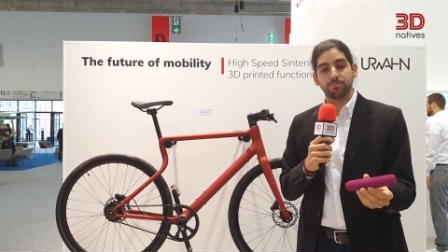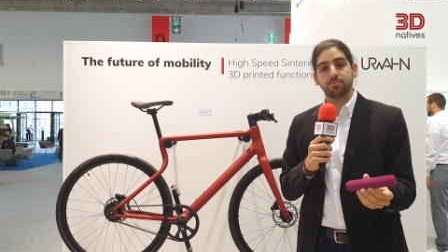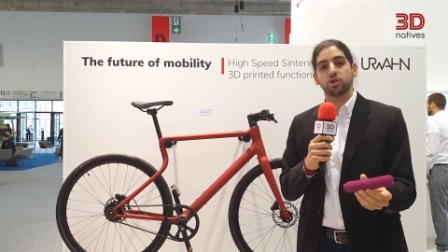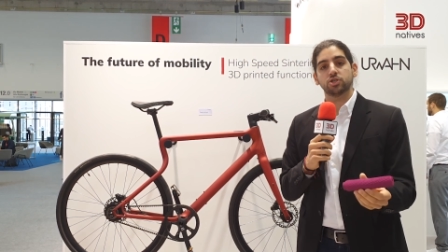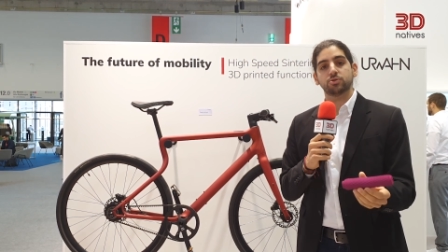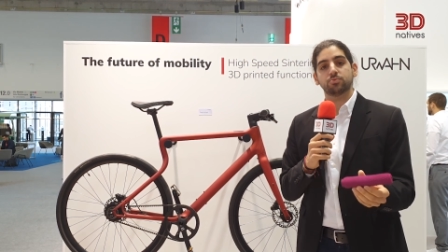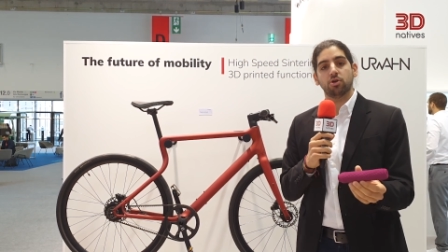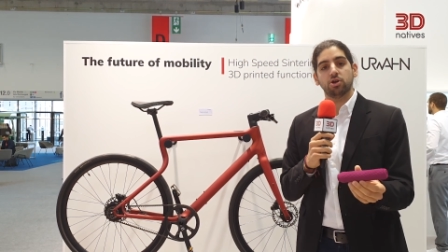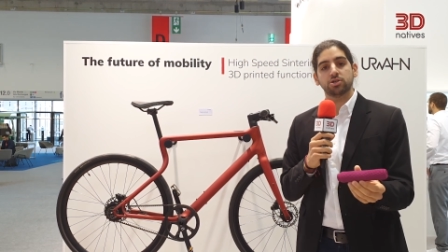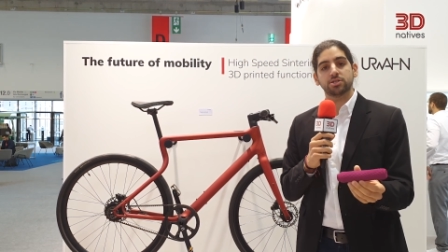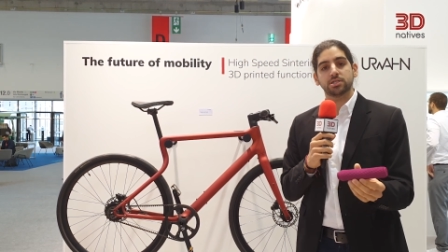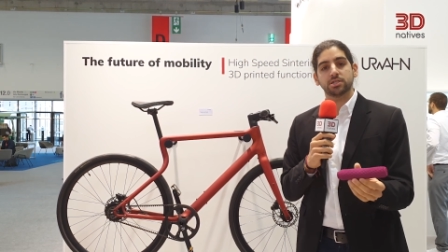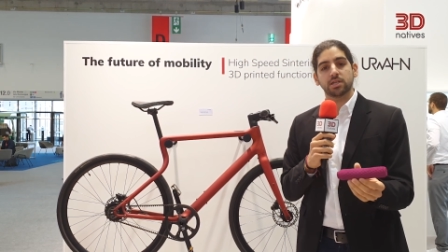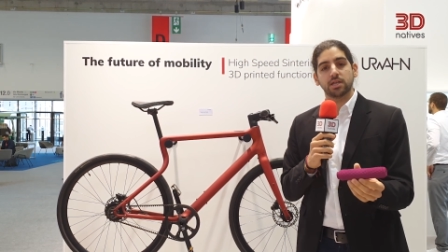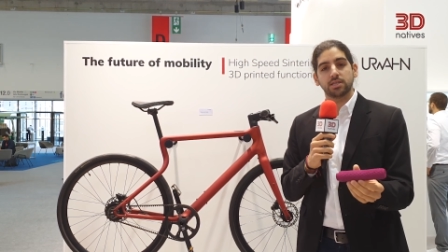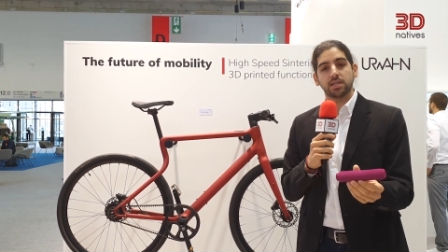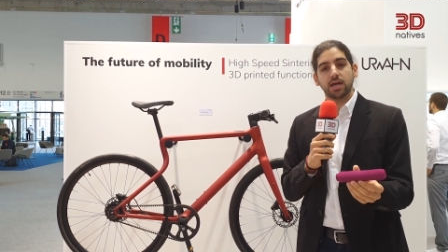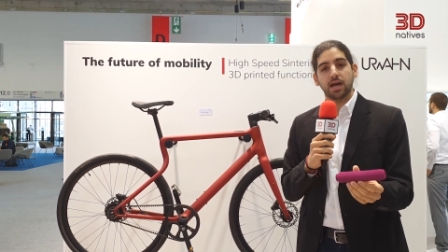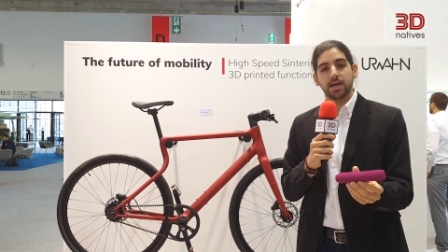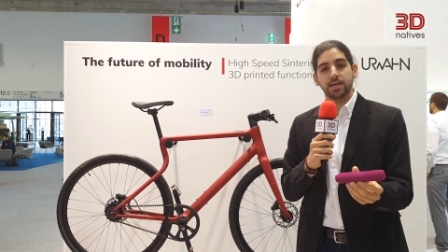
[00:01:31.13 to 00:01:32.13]
post-processed
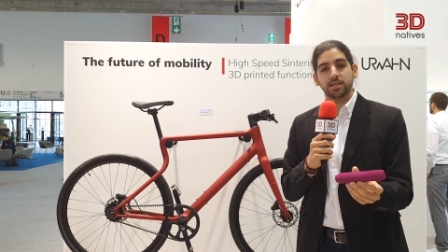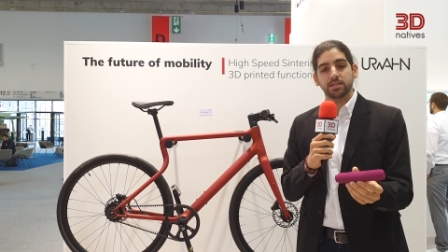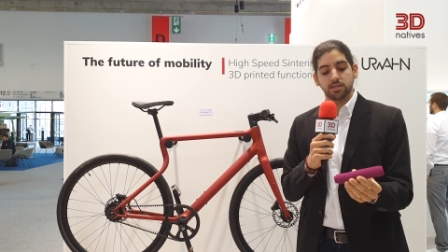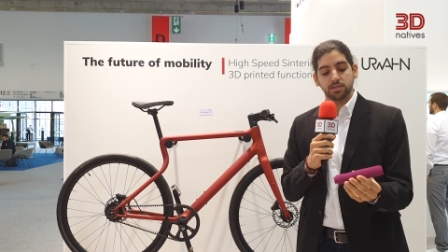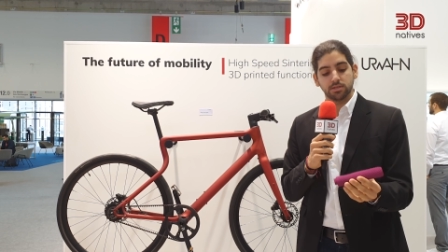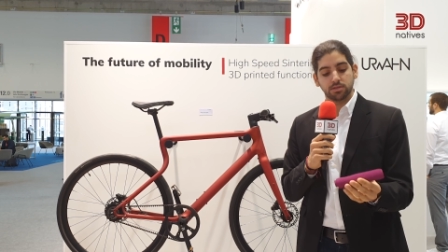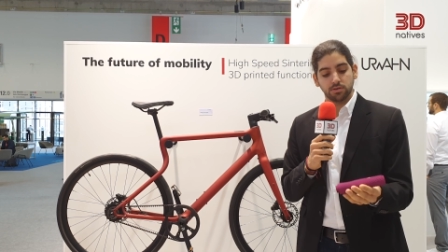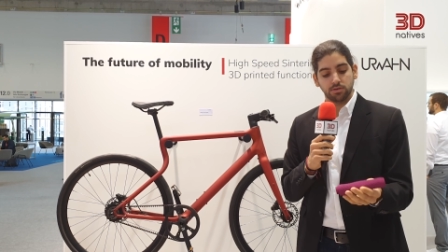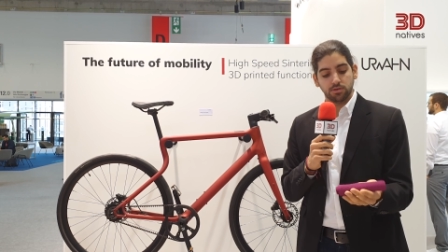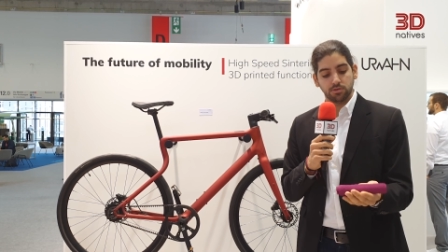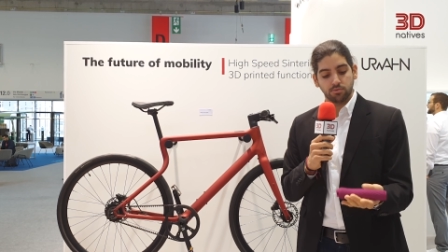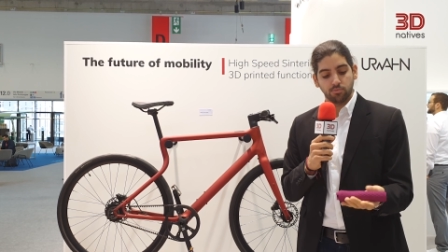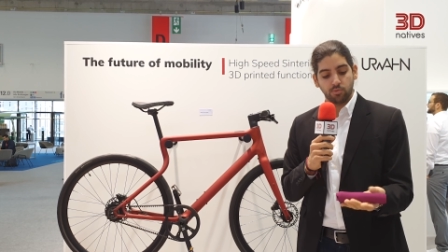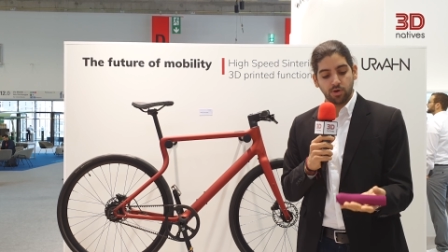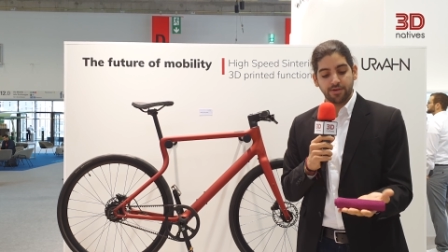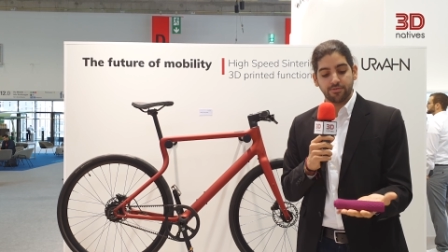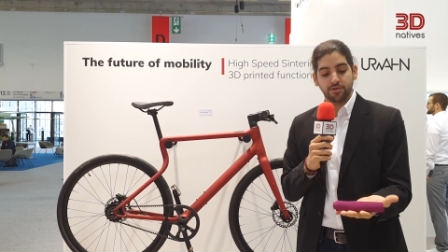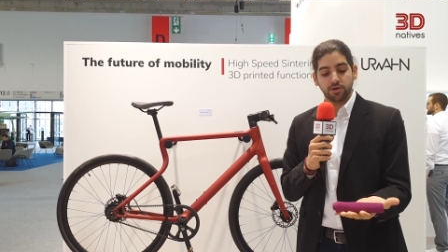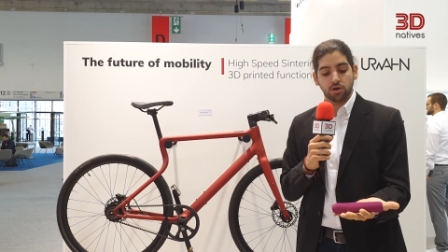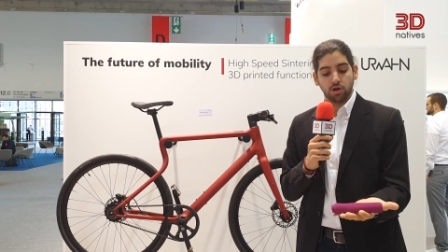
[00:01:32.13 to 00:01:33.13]
and dyed into
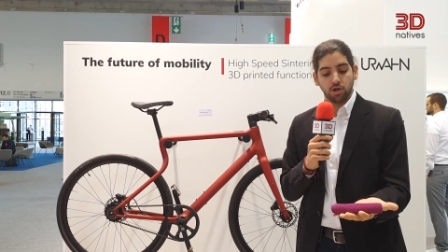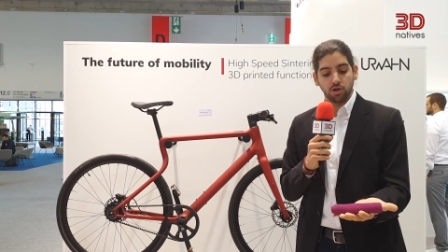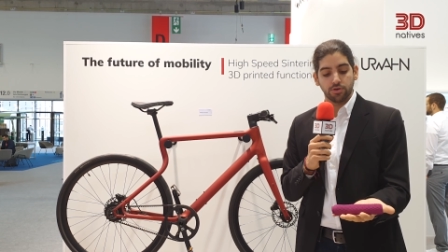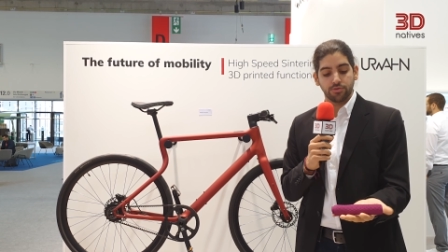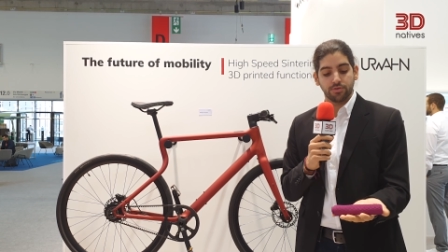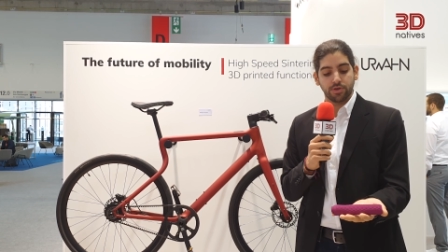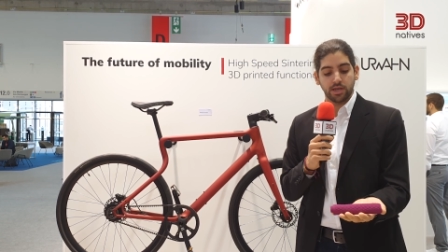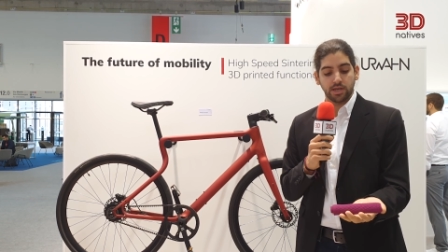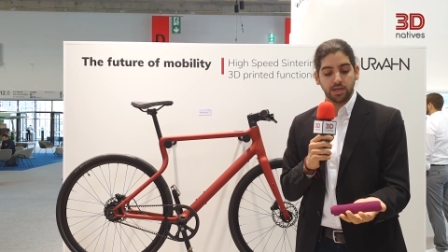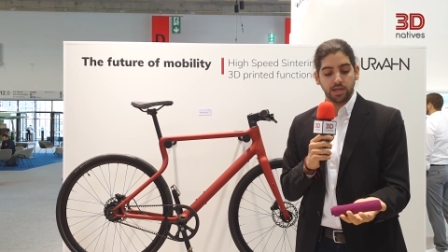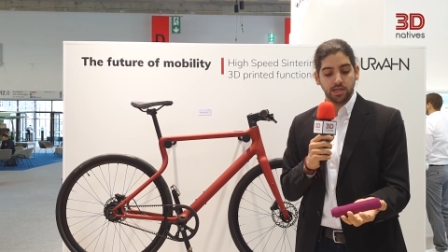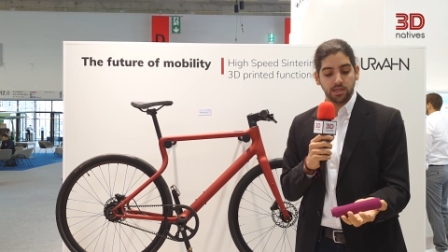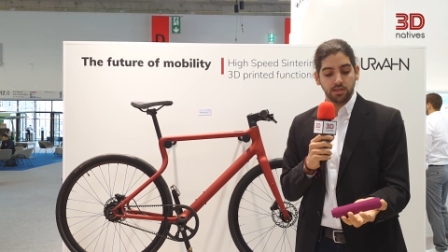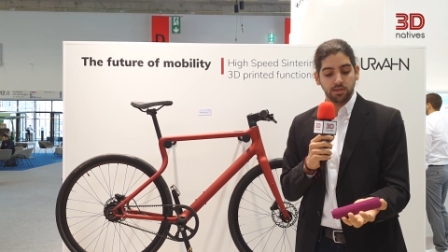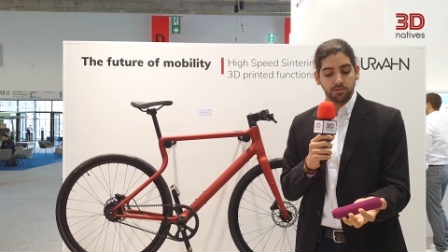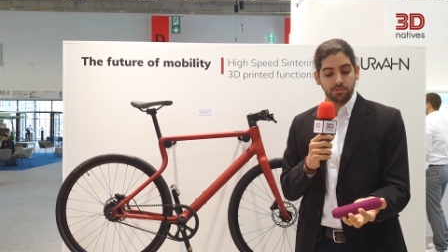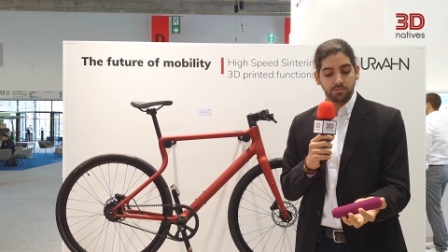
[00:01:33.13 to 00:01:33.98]
whatever color they need,